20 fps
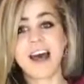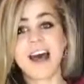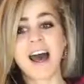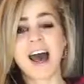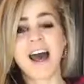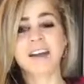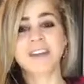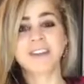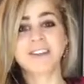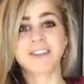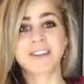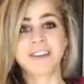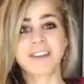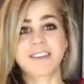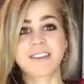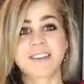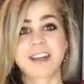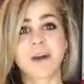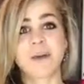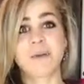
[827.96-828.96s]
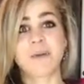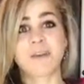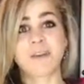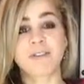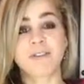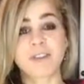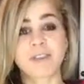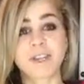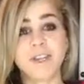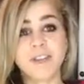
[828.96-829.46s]
exercises that work
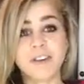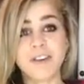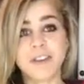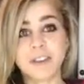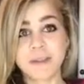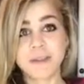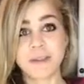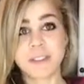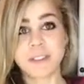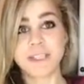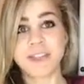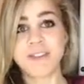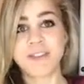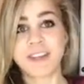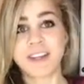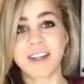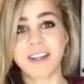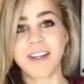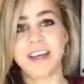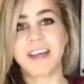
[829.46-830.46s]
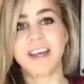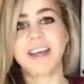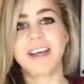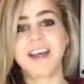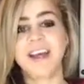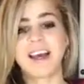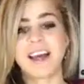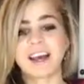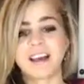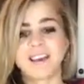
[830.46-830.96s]
for you specifically,
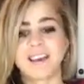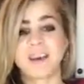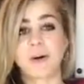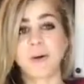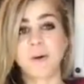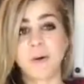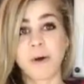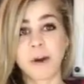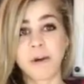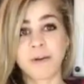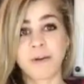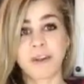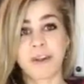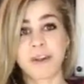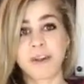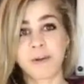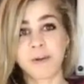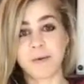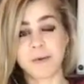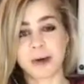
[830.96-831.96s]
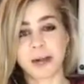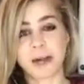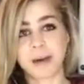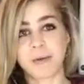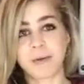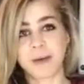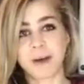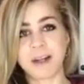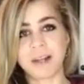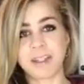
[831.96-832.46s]
because I'll work with you
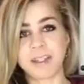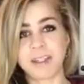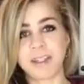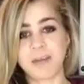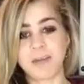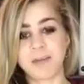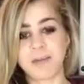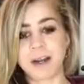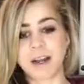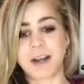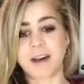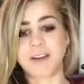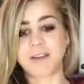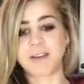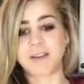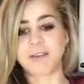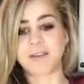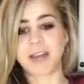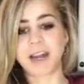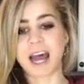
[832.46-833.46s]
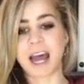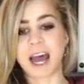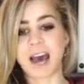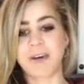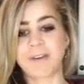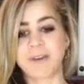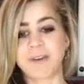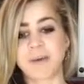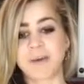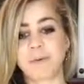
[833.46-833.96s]
one-on-one too, but I also want to
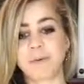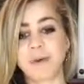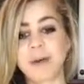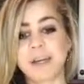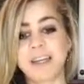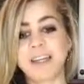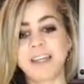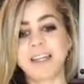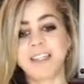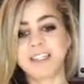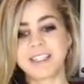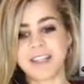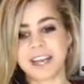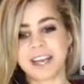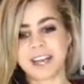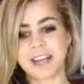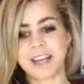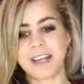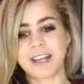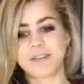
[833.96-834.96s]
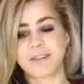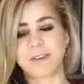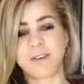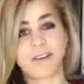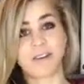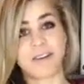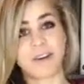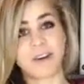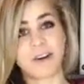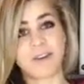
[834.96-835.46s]
have weekly check-ins where I'll
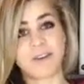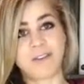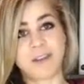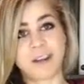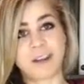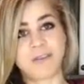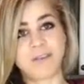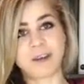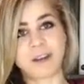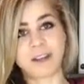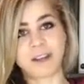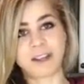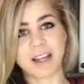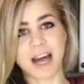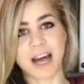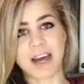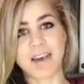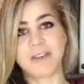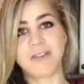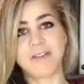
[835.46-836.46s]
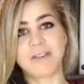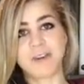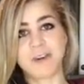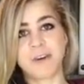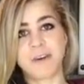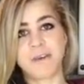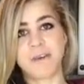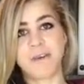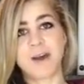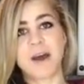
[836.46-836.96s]
do a Facebook Live
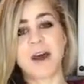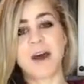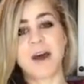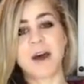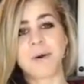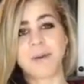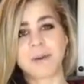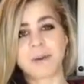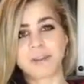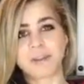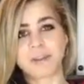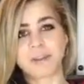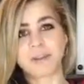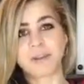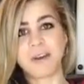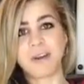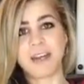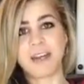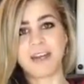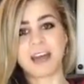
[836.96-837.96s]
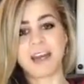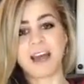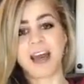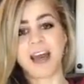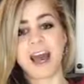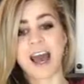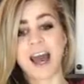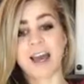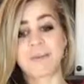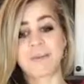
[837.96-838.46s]
group once a week.
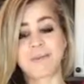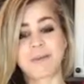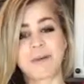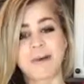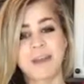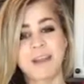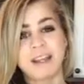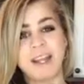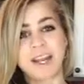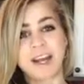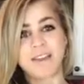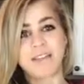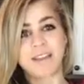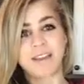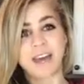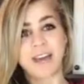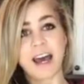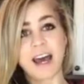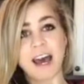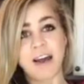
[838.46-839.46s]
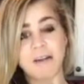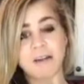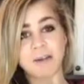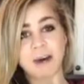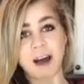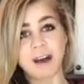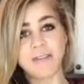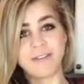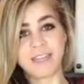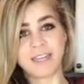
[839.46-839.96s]
But then after that, we'll
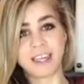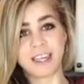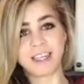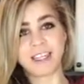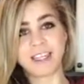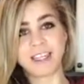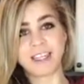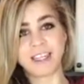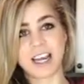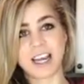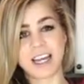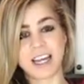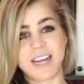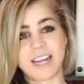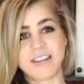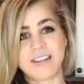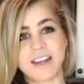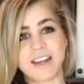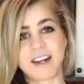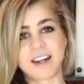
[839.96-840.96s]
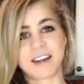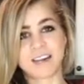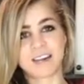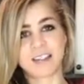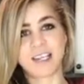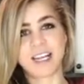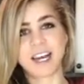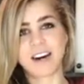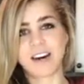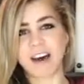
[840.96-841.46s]
have daily check-ins, and I'll
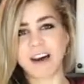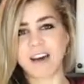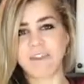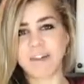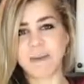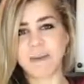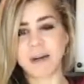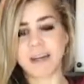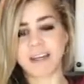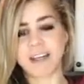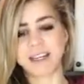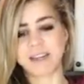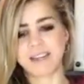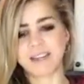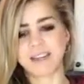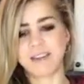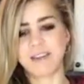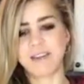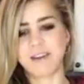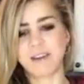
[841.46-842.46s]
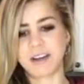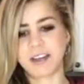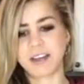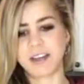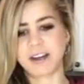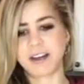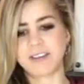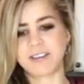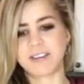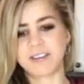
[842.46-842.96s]
see how everybody is doing. I'll